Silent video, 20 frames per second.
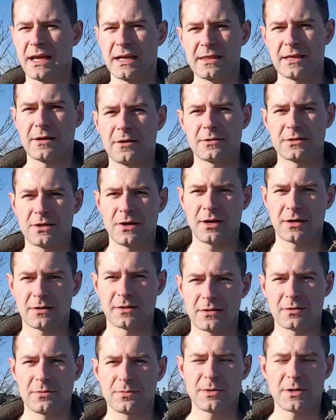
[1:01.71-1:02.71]
And then I'll talk a
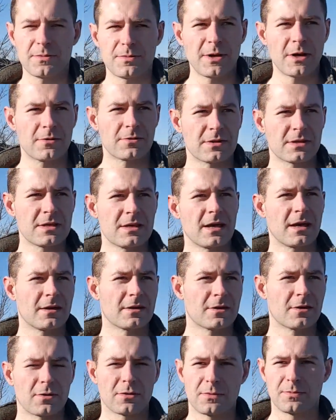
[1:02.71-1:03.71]
little bit about the
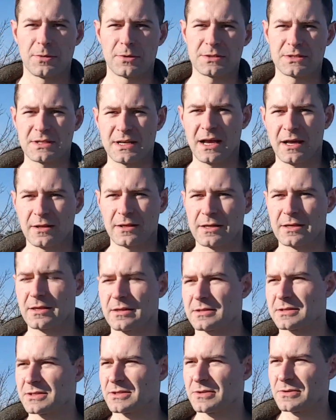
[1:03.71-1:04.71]
the personality of
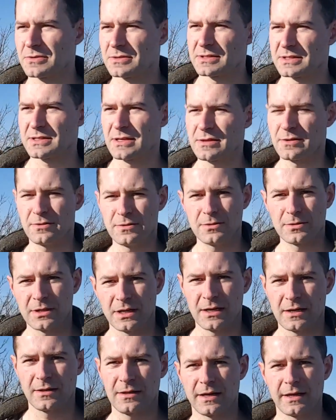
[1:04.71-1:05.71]
the students and the whole
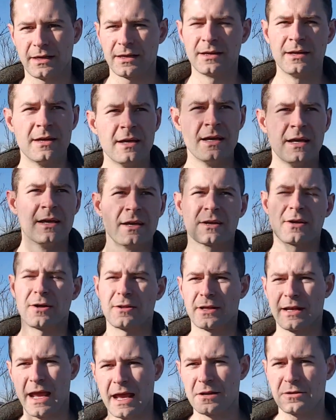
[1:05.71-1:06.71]
kind of like,
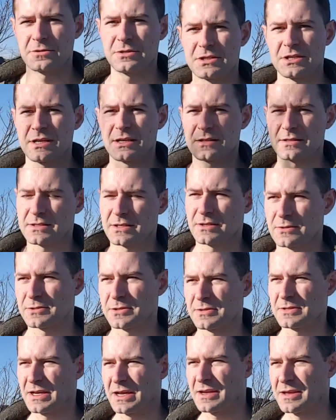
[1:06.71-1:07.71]
call it energy and
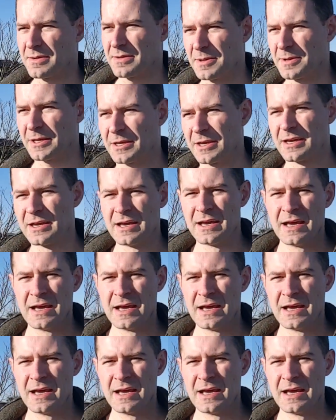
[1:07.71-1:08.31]
social dynamic.